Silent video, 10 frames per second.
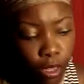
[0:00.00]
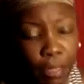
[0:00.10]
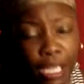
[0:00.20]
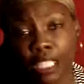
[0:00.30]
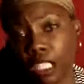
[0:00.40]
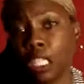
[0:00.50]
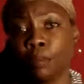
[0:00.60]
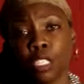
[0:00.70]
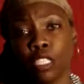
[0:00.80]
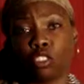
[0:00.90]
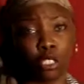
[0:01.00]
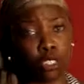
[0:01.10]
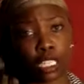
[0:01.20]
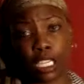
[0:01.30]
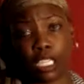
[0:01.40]
basically I'm going to show
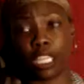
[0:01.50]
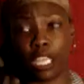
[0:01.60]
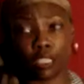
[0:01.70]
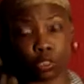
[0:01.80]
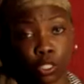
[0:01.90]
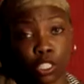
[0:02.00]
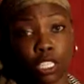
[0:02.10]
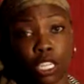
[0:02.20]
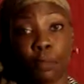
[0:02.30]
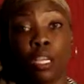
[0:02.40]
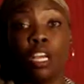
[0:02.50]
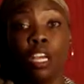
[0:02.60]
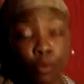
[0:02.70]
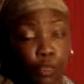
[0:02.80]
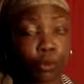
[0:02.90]
you guys how I switch it up
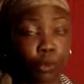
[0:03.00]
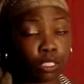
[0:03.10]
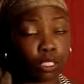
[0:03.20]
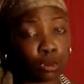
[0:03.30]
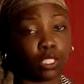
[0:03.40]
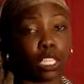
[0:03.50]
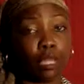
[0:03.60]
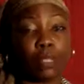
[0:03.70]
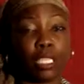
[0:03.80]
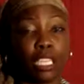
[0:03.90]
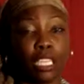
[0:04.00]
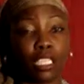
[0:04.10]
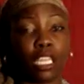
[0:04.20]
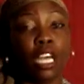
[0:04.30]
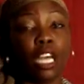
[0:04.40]
when I want to switch it up,
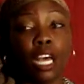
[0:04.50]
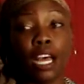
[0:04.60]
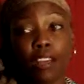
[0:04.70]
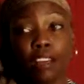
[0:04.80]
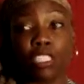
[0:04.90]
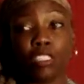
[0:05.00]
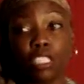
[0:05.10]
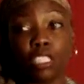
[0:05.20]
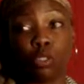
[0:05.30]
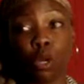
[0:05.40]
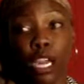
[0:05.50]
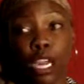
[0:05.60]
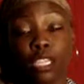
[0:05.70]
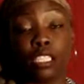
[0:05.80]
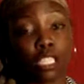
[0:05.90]
because I've actually
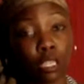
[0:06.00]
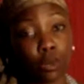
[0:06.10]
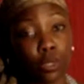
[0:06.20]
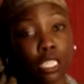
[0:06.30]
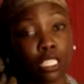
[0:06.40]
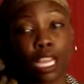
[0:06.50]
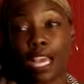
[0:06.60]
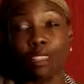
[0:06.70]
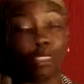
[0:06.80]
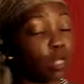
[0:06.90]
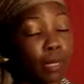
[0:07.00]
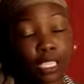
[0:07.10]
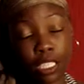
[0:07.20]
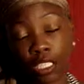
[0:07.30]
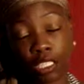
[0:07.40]
tried sew-ins. I don't know
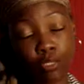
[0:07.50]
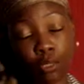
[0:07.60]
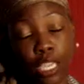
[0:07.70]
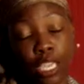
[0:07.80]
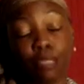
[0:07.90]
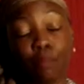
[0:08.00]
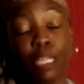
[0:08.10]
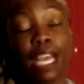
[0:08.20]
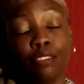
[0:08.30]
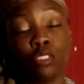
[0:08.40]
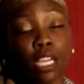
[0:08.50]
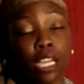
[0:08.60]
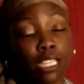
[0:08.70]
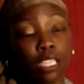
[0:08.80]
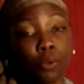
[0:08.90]
about any of you guys, but I've
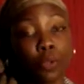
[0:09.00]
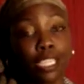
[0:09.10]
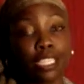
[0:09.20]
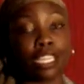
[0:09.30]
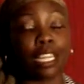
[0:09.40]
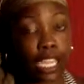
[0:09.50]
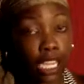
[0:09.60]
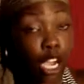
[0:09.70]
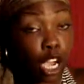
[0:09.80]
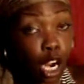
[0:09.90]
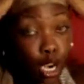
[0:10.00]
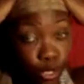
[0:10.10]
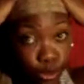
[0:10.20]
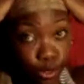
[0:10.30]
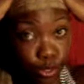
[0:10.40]
tried sew-ins and they
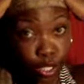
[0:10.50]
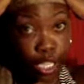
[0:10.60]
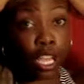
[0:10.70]
hurt.